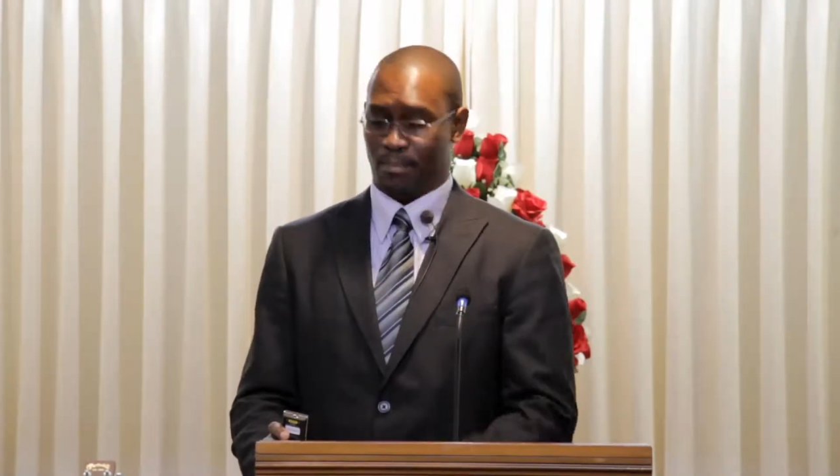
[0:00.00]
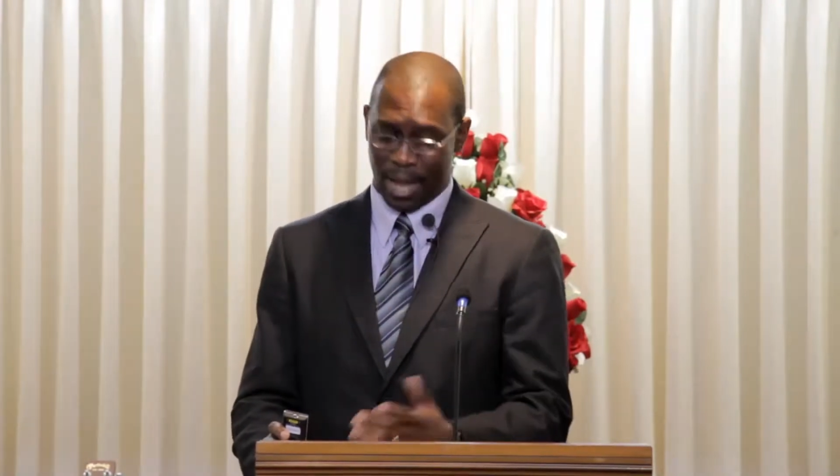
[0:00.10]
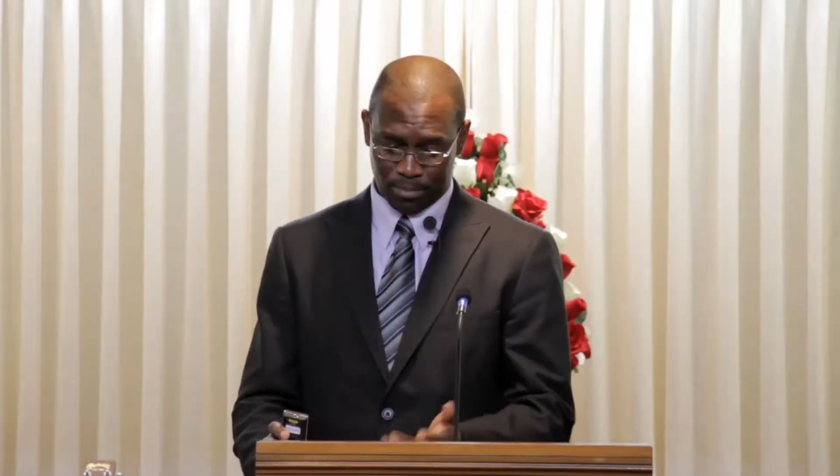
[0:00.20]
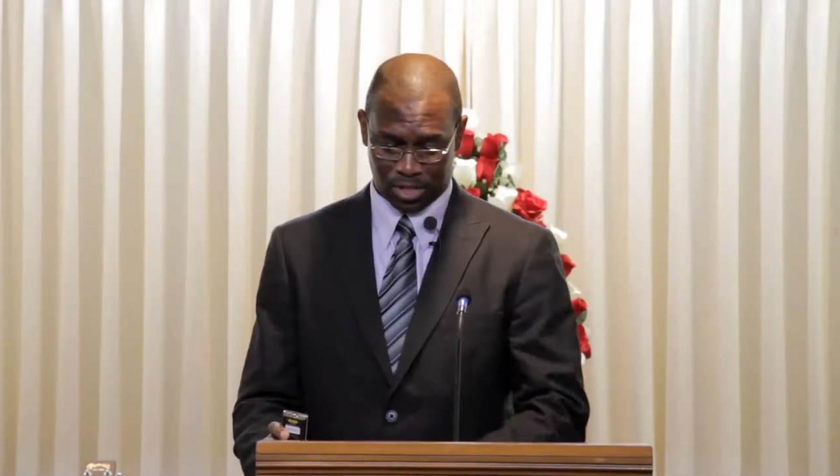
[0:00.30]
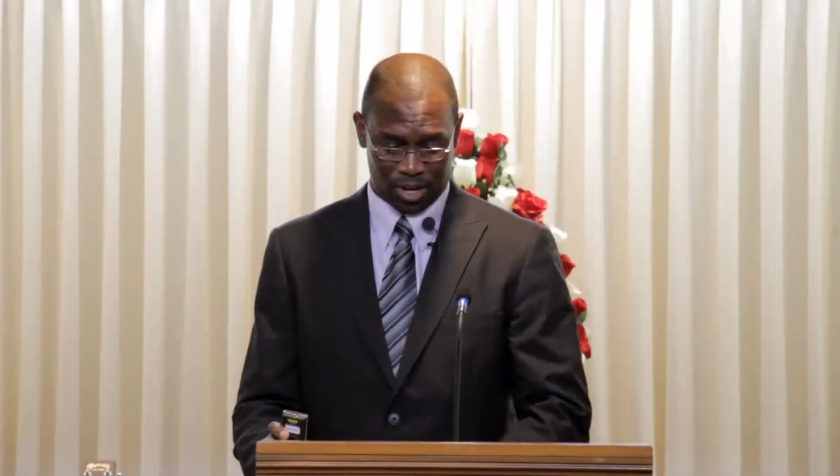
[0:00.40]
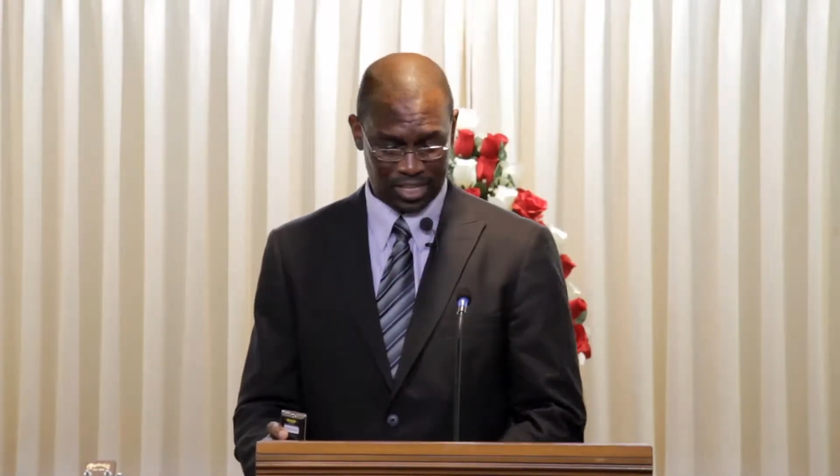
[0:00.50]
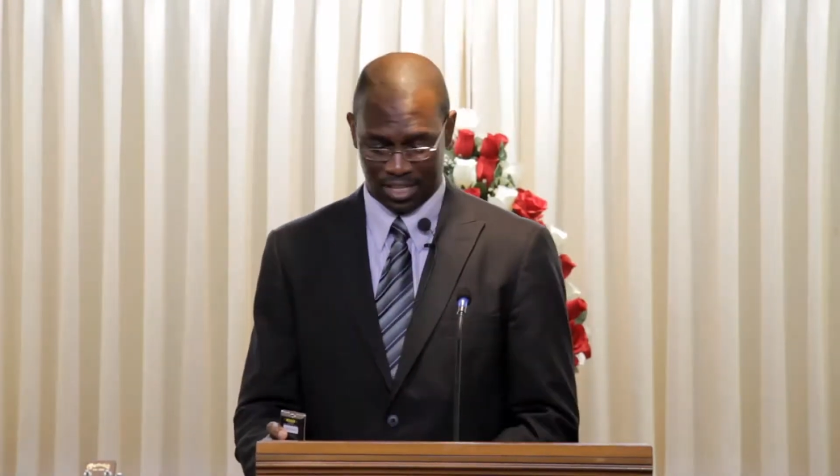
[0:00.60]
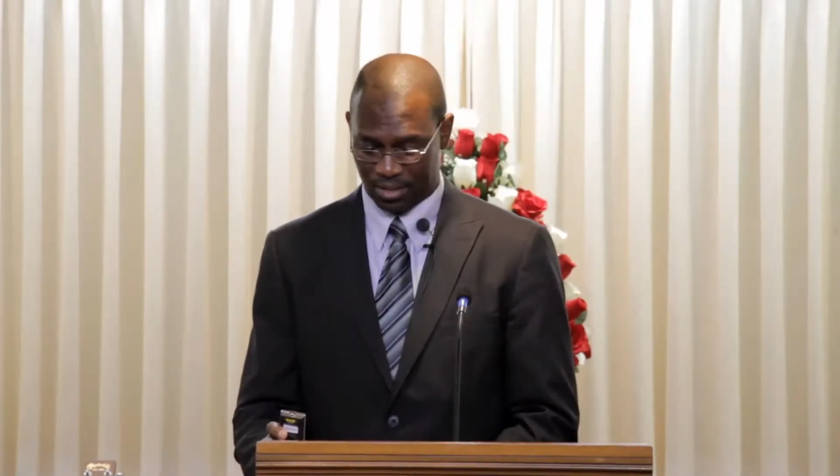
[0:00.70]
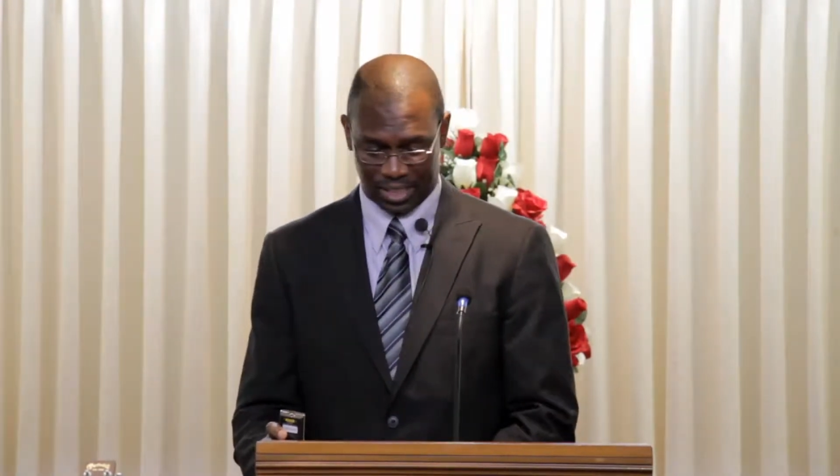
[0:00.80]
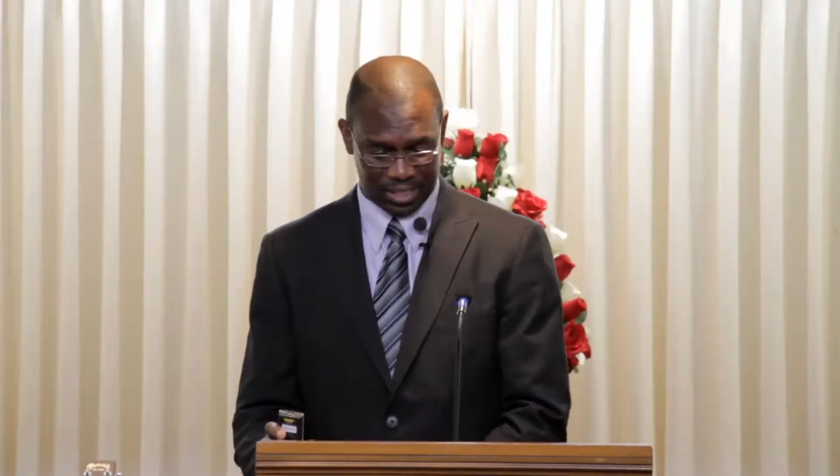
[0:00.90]
Bible study
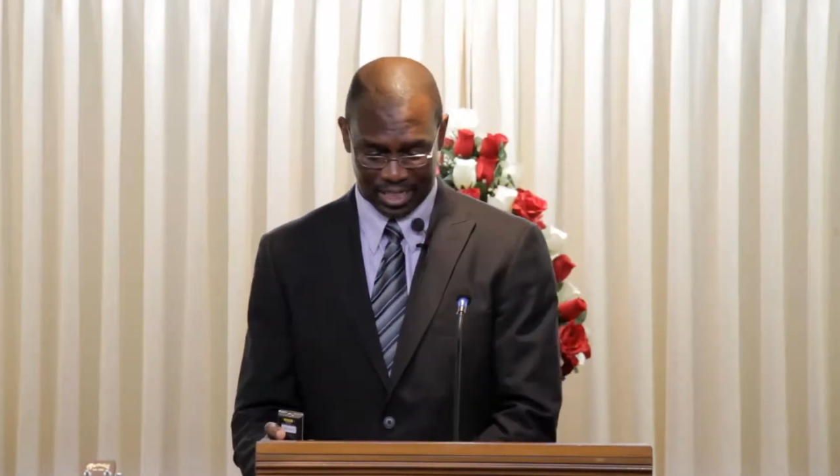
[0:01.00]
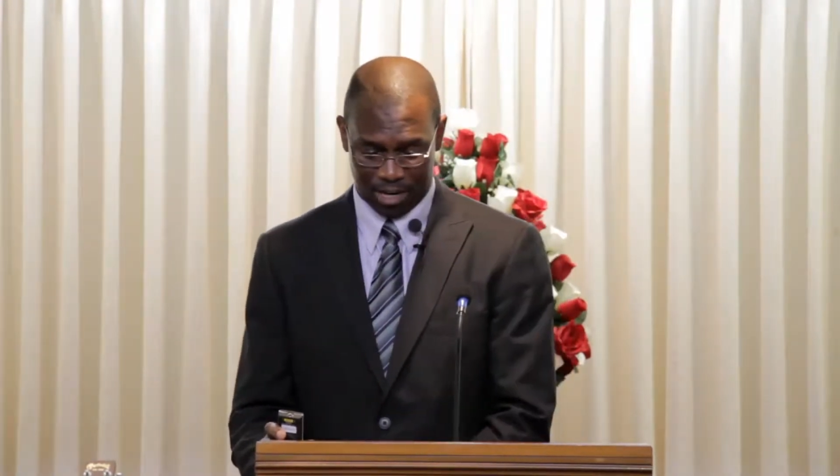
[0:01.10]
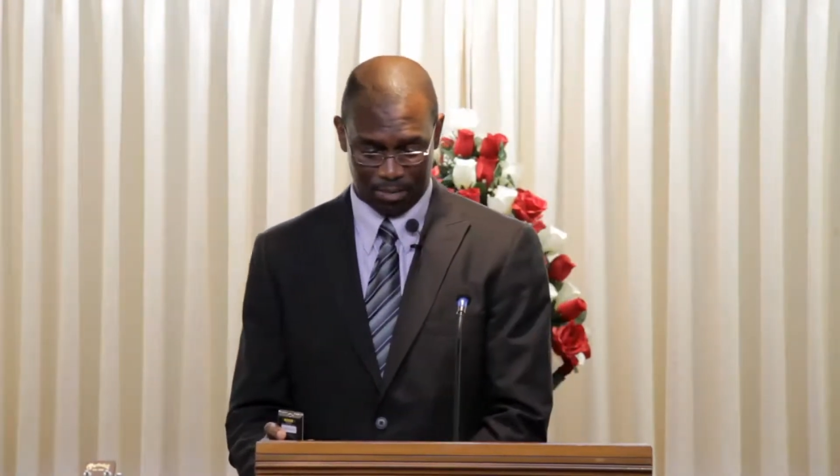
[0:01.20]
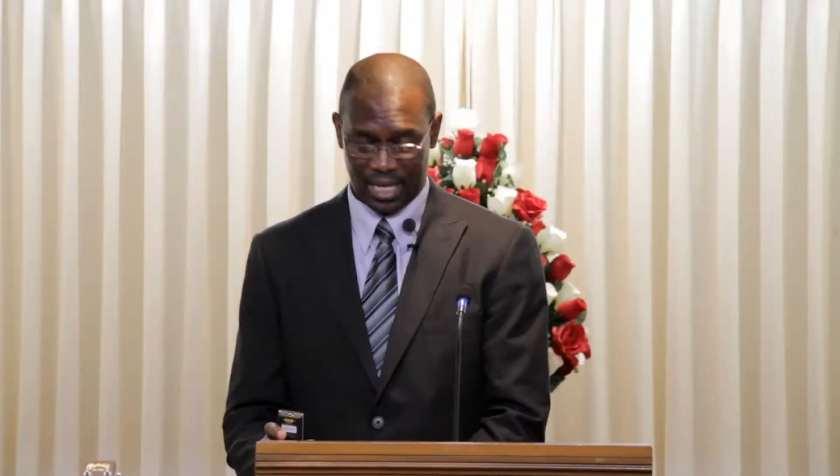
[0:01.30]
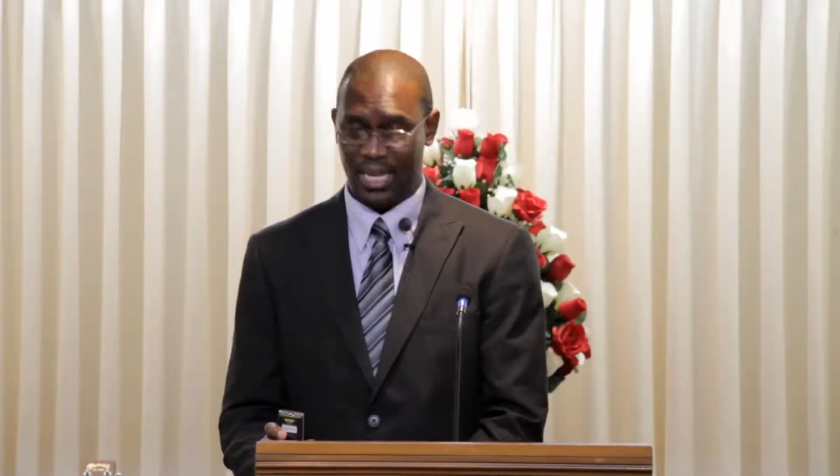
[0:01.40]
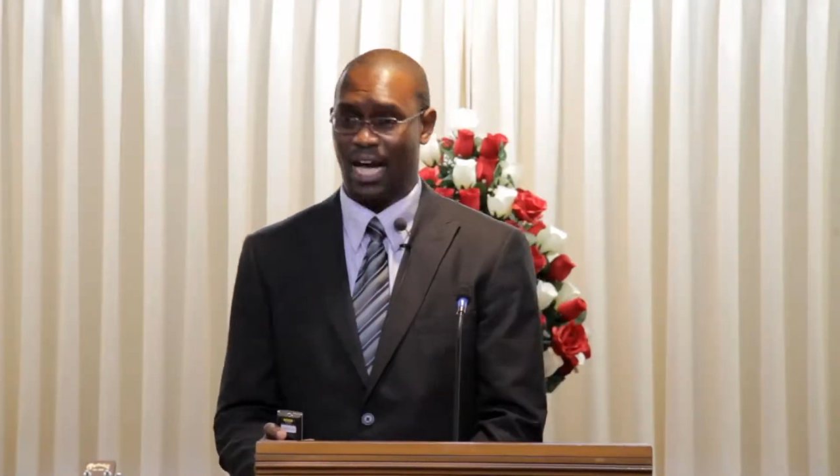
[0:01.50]
notes, tell me.